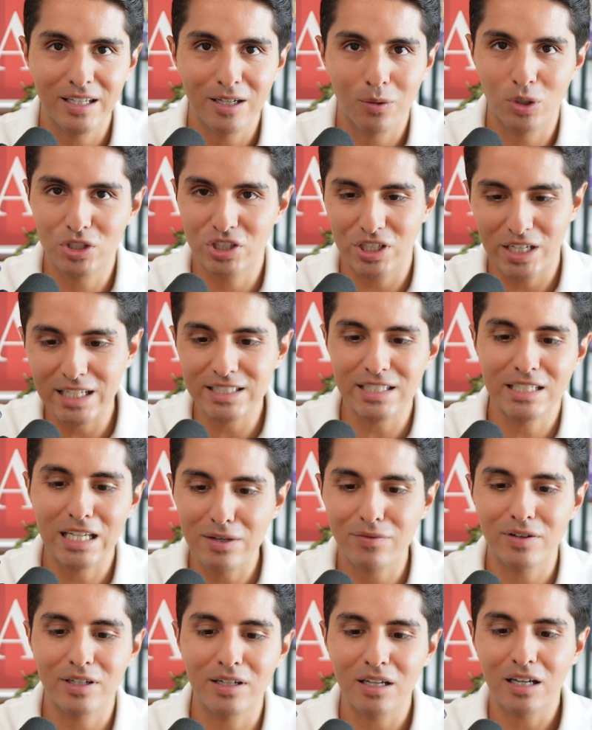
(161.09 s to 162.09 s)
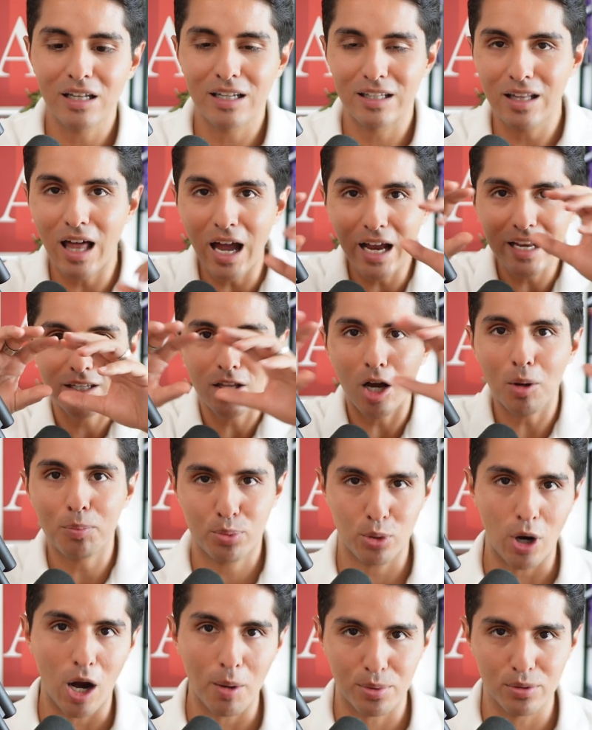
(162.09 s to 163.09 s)
which isn't even lined up
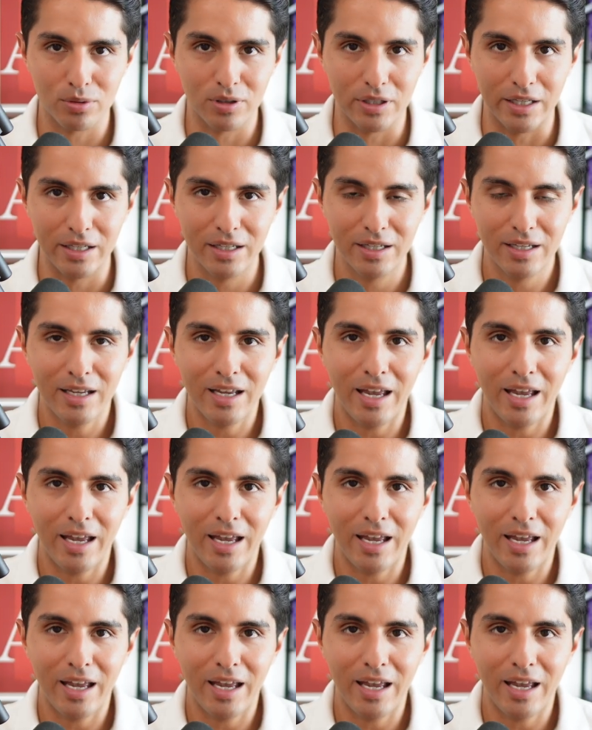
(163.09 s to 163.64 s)
properly.